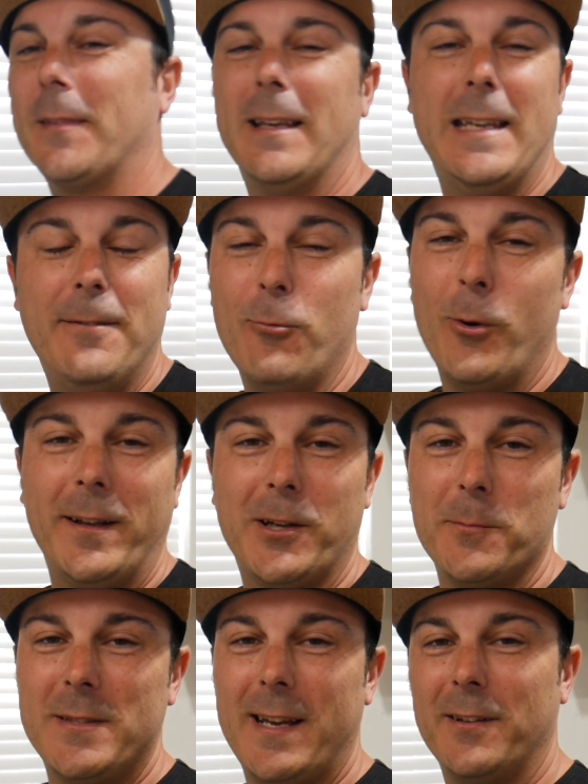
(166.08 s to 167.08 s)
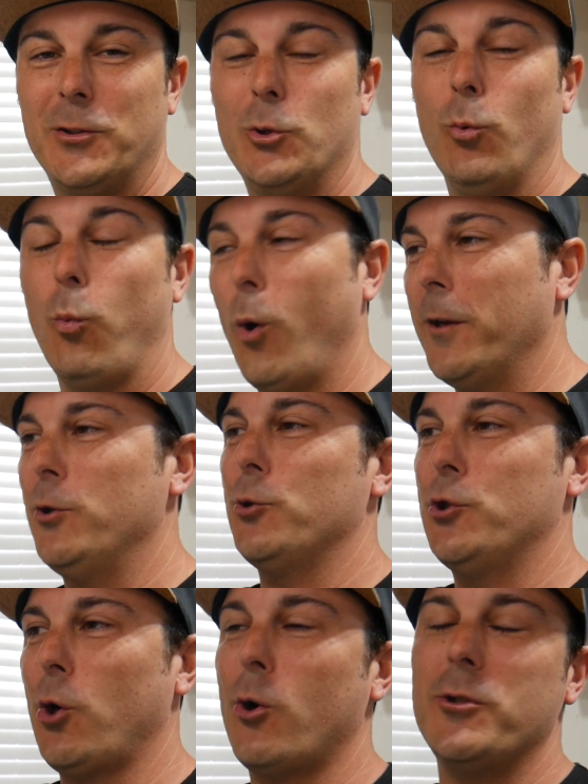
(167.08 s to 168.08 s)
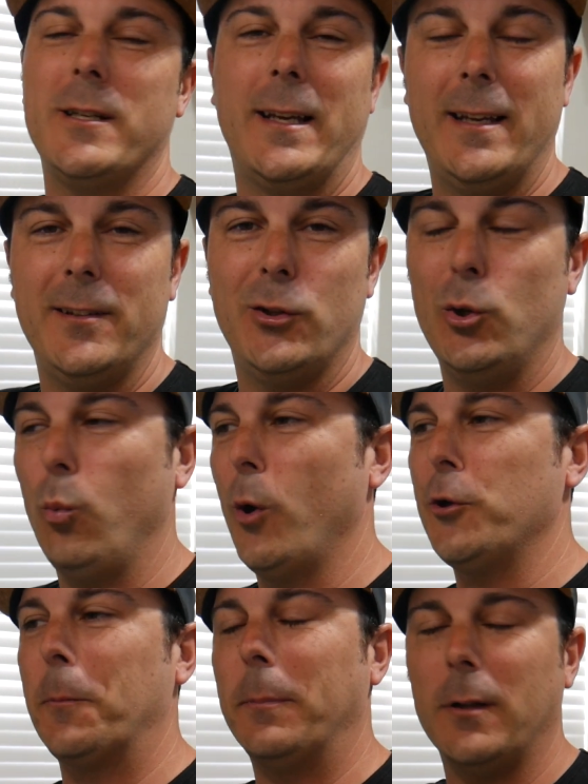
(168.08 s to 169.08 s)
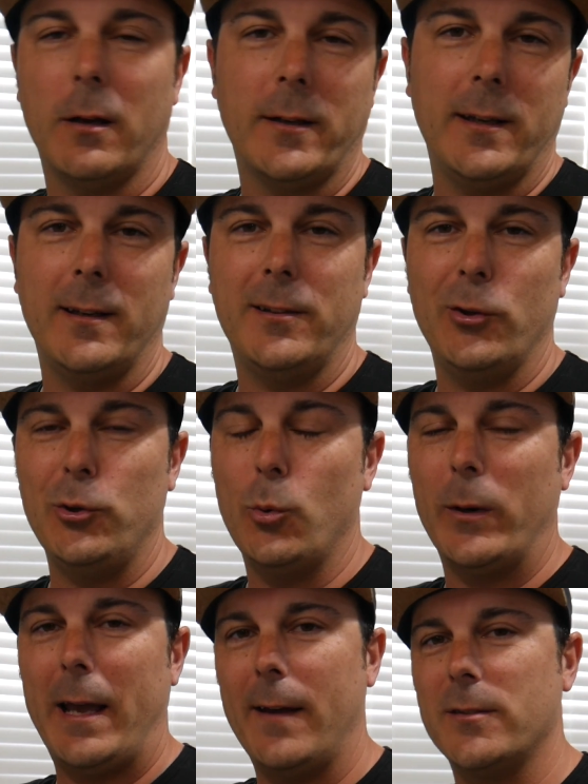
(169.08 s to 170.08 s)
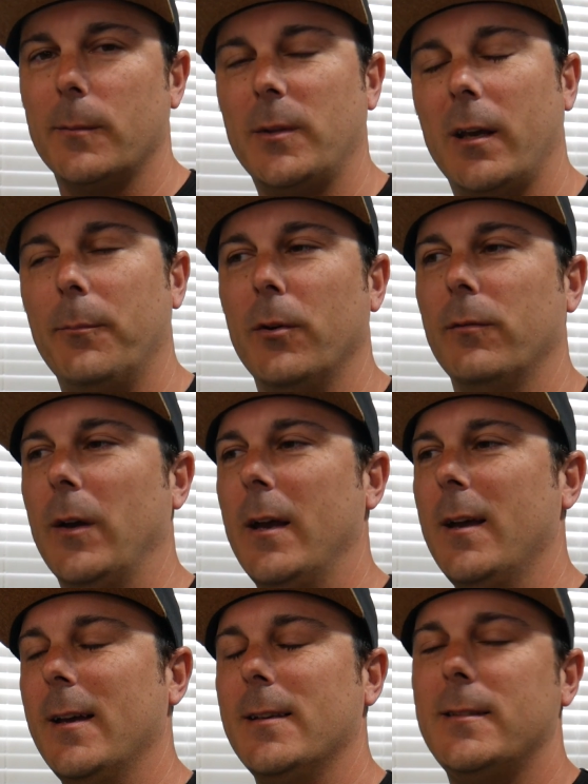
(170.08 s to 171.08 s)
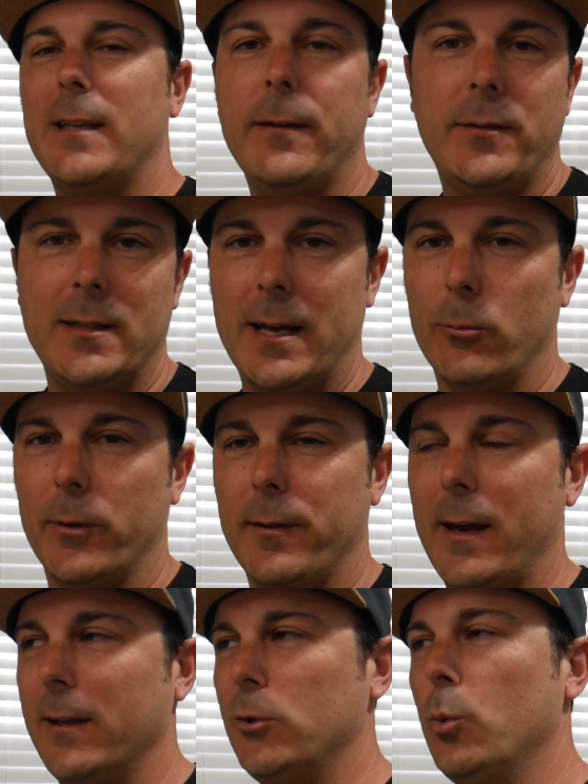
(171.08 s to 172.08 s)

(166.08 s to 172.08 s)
even when it comes down to what you're charging into, what you're plugging into, you wanna have some type of safety net with that.